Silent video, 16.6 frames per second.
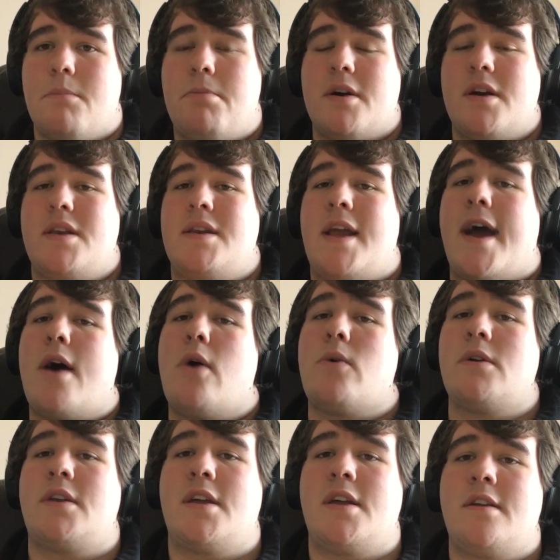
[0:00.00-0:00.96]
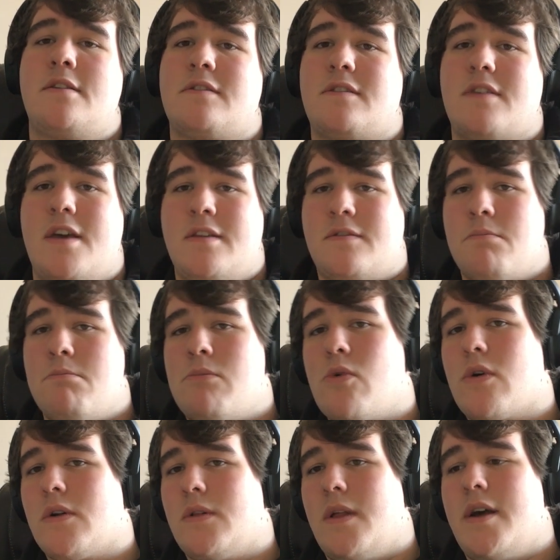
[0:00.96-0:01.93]
But nowadays, it's
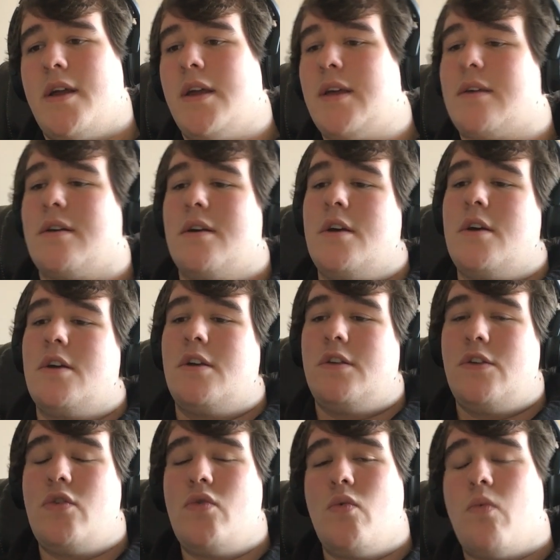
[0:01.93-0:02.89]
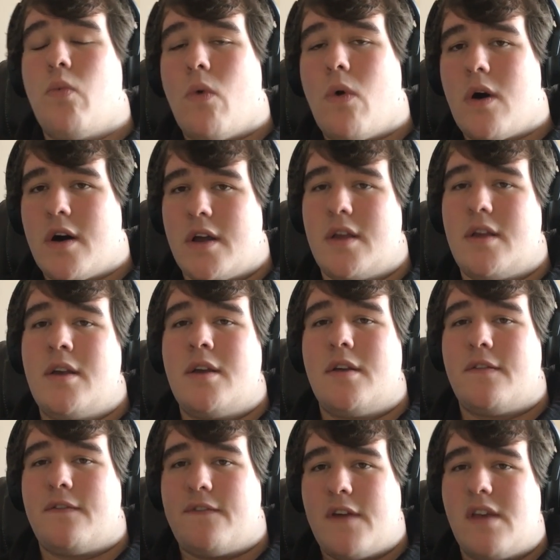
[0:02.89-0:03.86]
more like you want
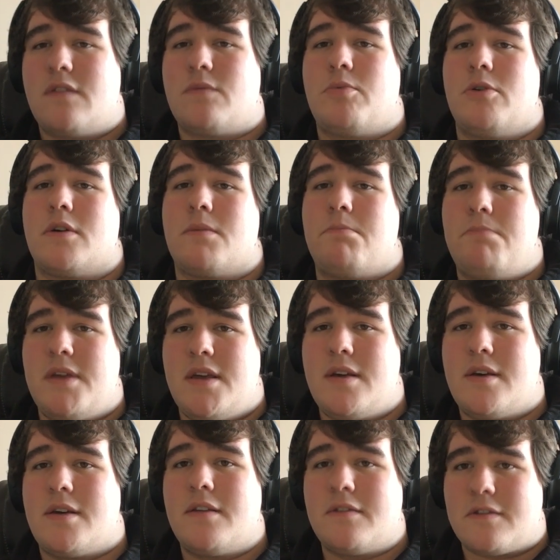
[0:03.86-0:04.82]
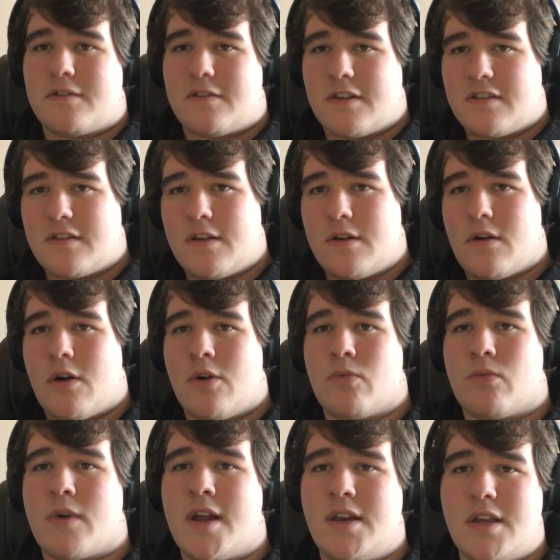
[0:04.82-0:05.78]
Facebook being consistent
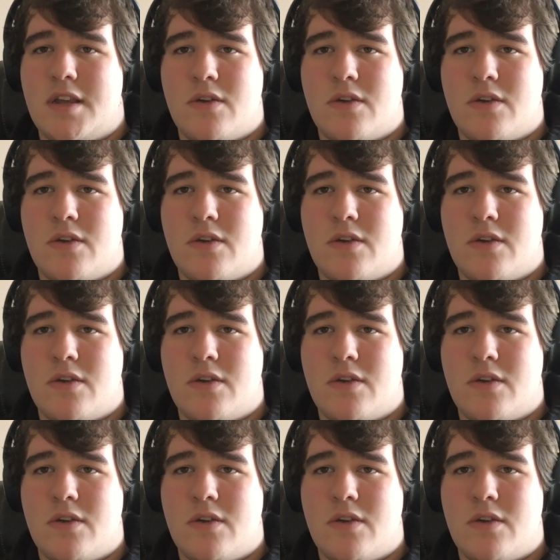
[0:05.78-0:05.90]
already.